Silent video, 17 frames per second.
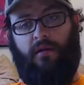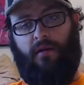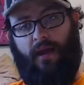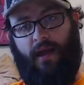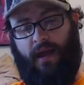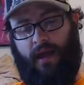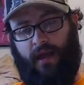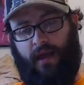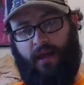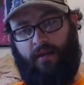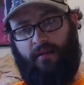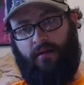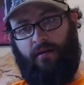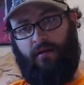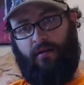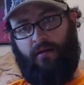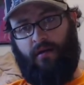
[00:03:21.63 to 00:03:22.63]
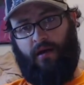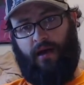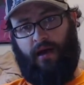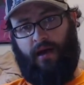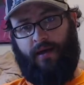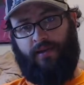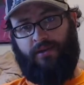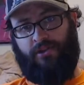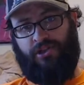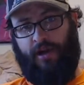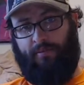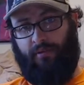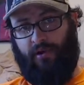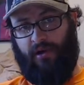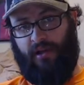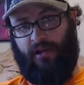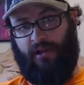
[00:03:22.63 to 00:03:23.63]
And uh,
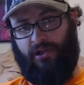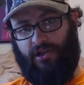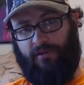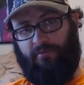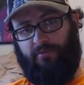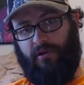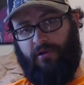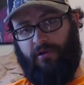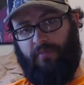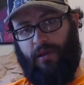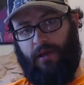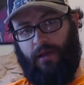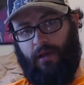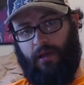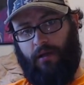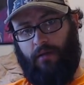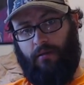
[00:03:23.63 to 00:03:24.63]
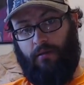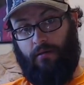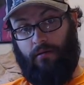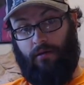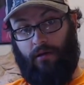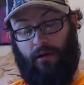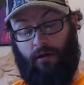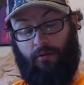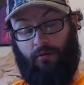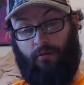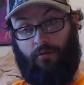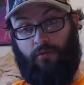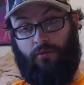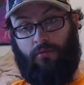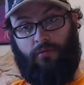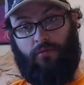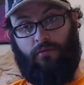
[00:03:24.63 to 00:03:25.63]
Jeopardy, Jeopardy being you know
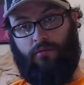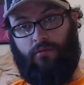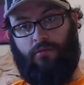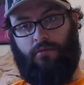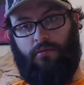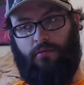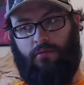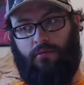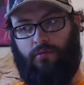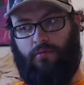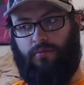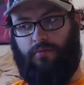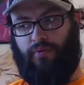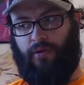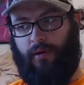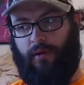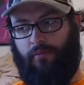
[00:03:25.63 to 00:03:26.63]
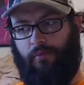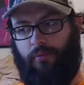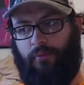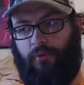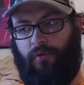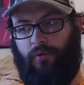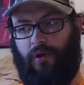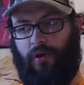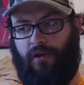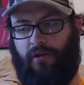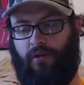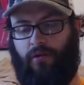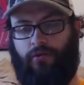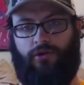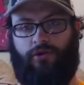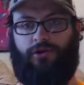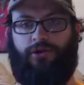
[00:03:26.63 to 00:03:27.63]
probably one of the
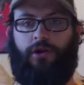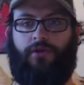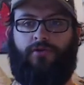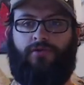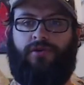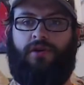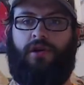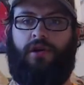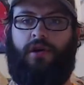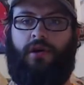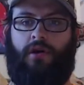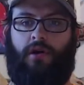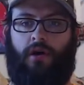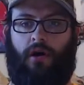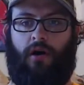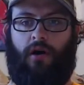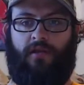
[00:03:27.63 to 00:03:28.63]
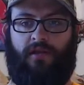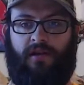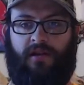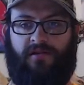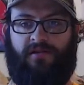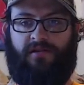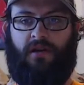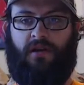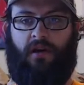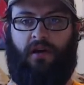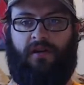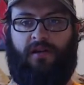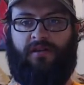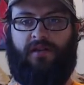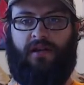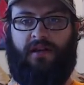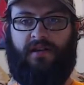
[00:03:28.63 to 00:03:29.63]
older shows on this on this
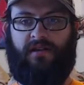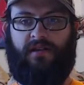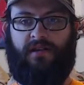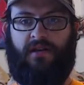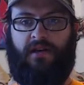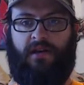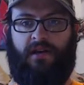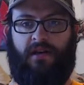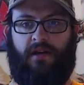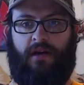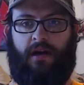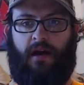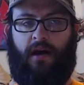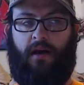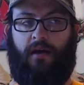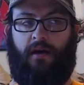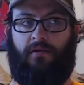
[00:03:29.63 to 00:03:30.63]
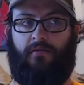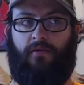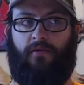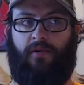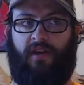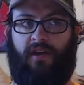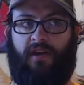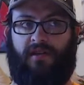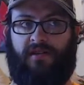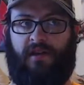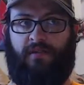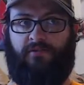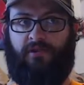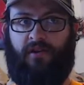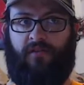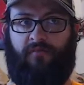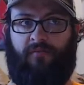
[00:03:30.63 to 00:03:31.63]
list, uh, with the
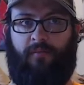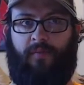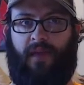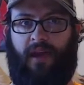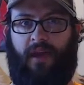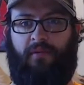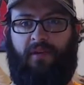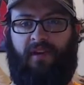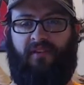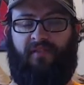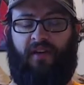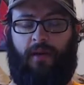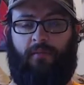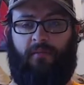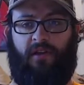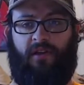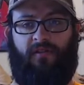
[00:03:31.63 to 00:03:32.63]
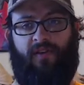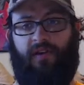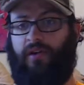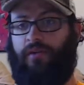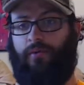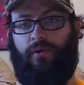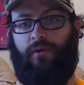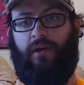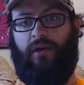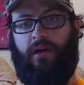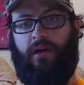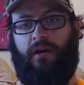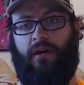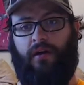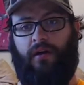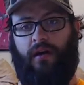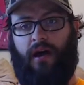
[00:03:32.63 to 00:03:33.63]
exception of maybe Family Feud,
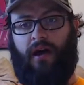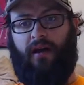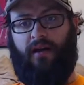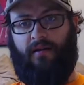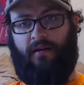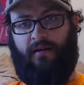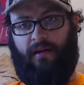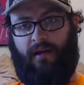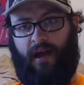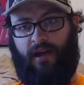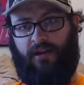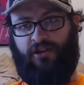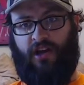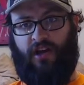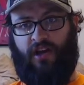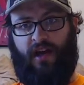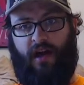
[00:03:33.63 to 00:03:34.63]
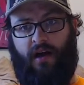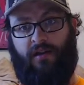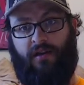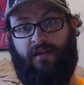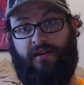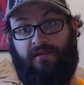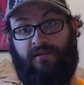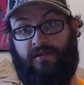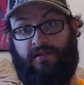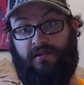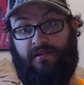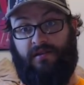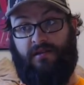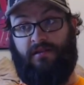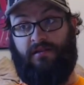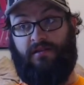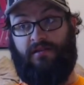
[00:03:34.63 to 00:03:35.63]
uh, edging it out is
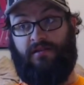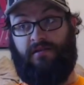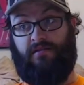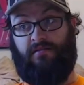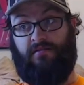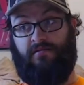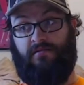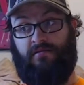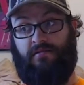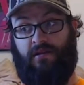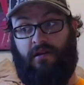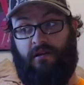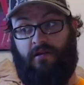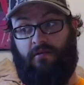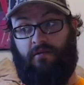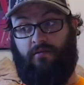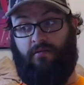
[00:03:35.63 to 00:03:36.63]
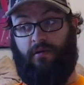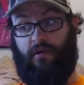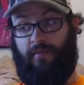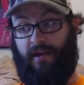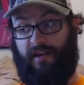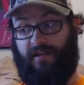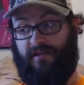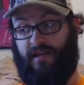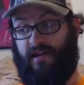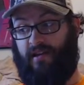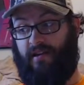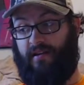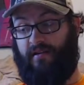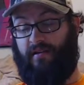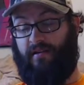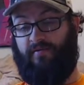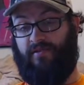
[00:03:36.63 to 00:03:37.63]
is you know amazing in and
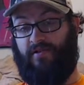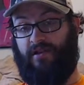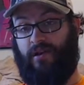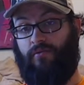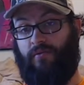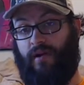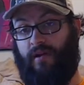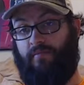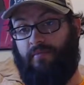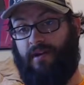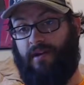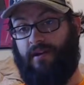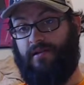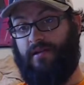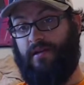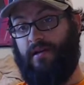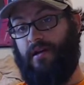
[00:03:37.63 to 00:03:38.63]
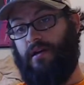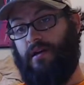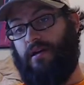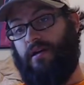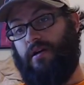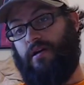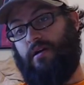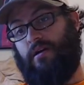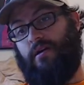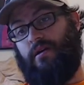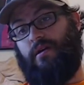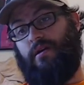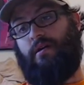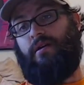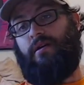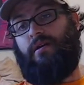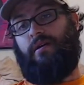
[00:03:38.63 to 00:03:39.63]
of its own right because
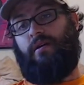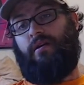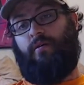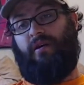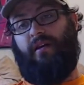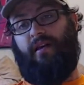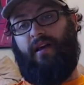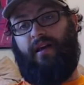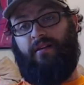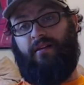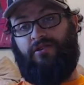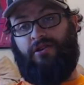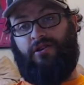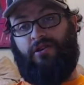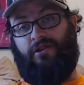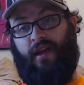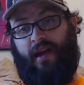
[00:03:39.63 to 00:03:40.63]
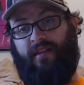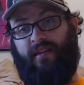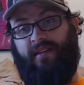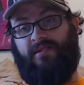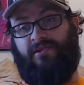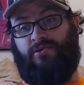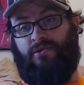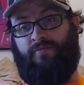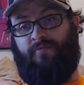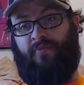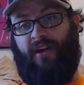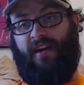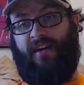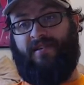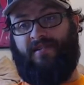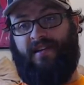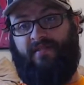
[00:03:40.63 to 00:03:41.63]
well Alex Alex Trebek
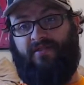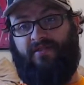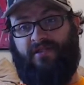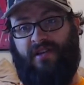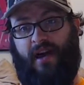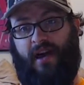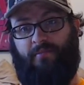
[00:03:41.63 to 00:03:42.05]
has never stopped